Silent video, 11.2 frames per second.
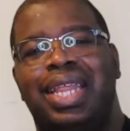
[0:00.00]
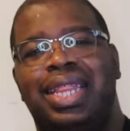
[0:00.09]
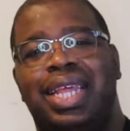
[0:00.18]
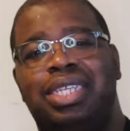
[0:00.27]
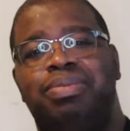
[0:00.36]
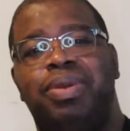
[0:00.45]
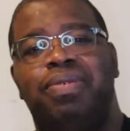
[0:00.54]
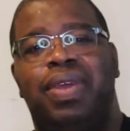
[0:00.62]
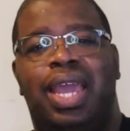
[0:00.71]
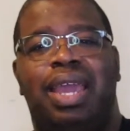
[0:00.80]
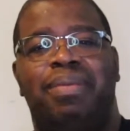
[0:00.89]
This
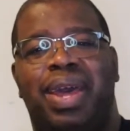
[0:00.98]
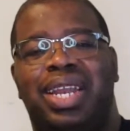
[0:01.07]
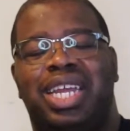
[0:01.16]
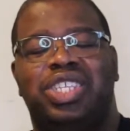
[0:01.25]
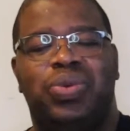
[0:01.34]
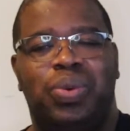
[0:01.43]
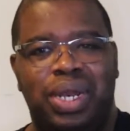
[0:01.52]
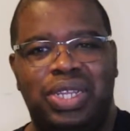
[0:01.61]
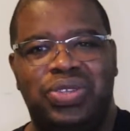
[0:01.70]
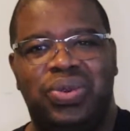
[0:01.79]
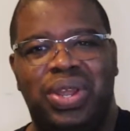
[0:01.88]
movie came out in
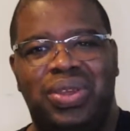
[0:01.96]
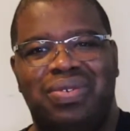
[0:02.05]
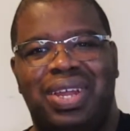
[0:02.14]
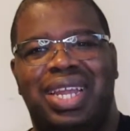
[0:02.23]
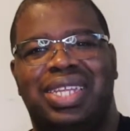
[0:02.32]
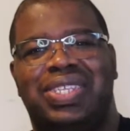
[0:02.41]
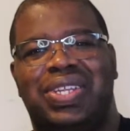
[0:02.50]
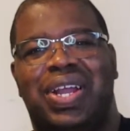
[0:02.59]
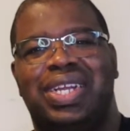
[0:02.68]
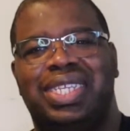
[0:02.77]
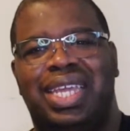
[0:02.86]
2021 and
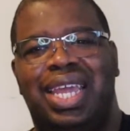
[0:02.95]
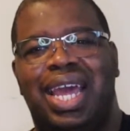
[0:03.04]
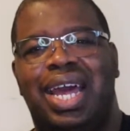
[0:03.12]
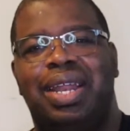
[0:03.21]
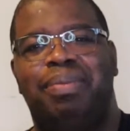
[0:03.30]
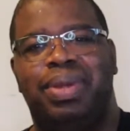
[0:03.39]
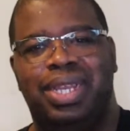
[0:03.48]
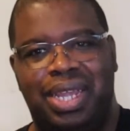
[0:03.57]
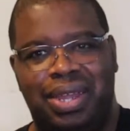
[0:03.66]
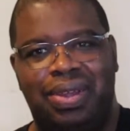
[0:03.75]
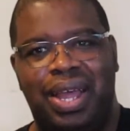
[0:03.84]
stars Kiana
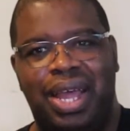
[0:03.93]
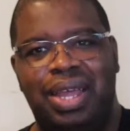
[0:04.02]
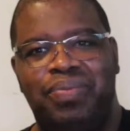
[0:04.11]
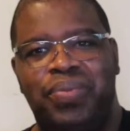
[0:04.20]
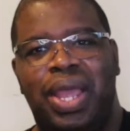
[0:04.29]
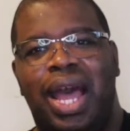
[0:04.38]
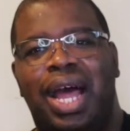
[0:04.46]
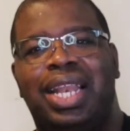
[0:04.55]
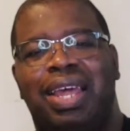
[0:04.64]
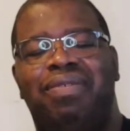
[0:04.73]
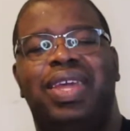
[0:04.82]
Madeira,
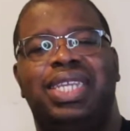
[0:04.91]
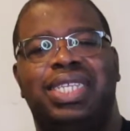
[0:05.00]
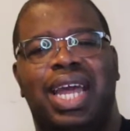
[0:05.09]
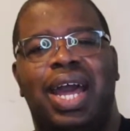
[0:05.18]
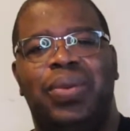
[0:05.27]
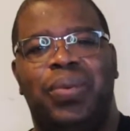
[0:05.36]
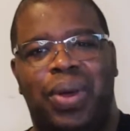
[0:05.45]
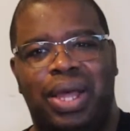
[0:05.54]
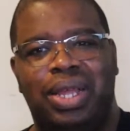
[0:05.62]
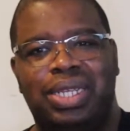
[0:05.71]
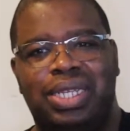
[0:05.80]
Olivia Scott
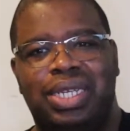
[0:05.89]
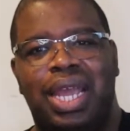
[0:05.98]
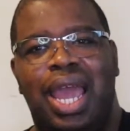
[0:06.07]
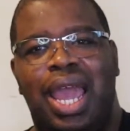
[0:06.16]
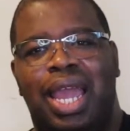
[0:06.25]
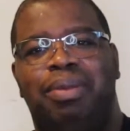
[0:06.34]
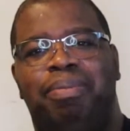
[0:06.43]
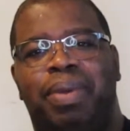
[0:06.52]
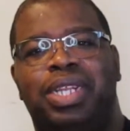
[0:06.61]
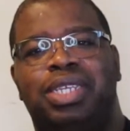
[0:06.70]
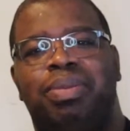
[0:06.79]
Welch, and
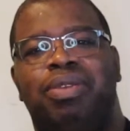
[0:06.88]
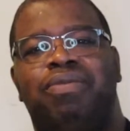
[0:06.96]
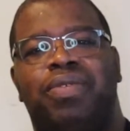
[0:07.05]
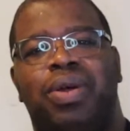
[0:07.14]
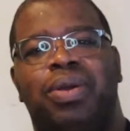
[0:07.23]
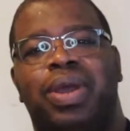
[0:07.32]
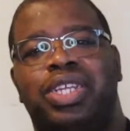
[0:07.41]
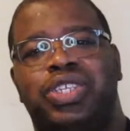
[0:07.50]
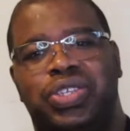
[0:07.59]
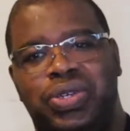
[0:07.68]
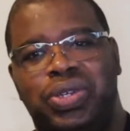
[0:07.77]
Benjamin Flores
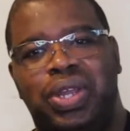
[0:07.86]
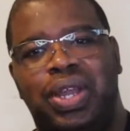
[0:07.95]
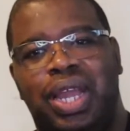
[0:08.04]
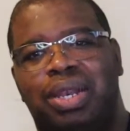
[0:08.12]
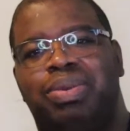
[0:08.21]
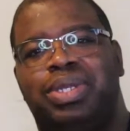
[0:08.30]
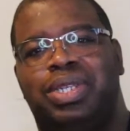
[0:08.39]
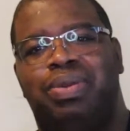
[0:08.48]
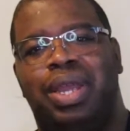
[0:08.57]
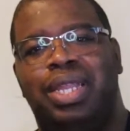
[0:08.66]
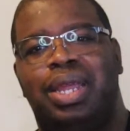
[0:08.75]
Jr. and was
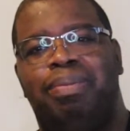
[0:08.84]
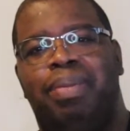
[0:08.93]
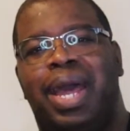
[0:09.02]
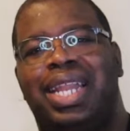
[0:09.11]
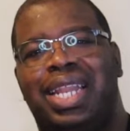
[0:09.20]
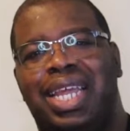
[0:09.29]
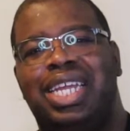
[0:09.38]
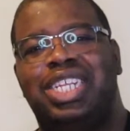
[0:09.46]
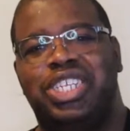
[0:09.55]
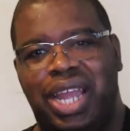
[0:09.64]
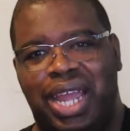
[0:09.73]
directed by Leigh
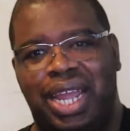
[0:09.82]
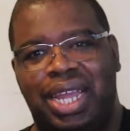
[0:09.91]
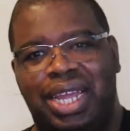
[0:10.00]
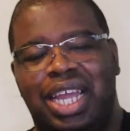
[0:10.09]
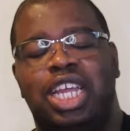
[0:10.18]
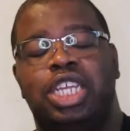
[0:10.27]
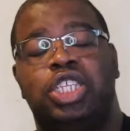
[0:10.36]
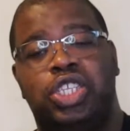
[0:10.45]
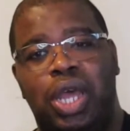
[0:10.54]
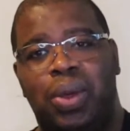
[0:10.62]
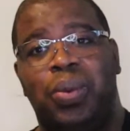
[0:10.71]
Janiek.
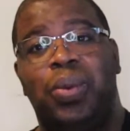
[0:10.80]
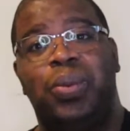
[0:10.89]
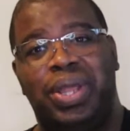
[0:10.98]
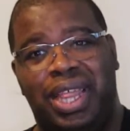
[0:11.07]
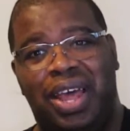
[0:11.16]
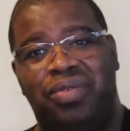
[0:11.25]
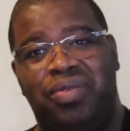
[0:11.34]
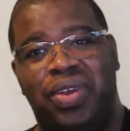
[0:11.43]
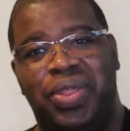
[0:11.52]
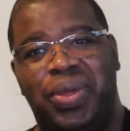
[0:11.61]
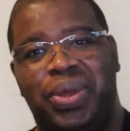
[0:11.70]
So, without
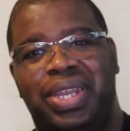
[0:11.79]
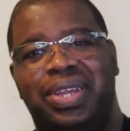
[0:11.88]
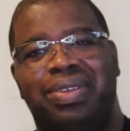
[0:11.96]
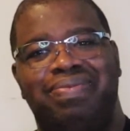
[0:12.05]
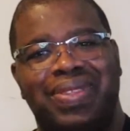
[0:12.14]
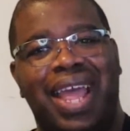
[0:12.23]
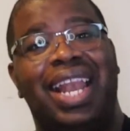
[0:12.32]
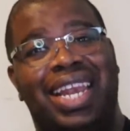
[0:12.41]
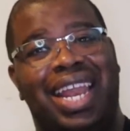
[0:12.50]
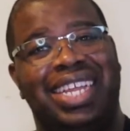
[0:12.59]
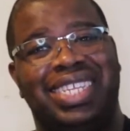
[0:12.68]
further ado,
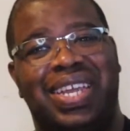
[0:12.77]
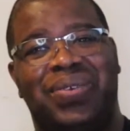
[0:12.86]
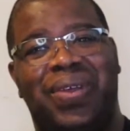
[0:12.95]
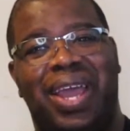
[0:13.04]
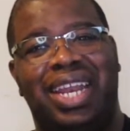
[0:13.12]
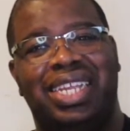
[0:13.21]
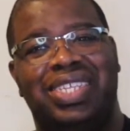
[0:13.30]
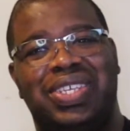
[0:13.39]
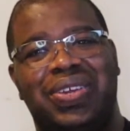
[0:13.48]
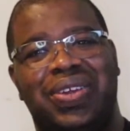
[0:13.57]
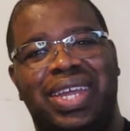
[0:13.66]
let's get right
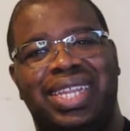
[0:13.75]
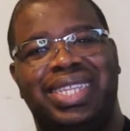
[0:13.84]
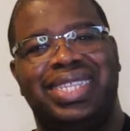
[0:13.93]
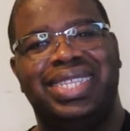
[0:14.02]
into it.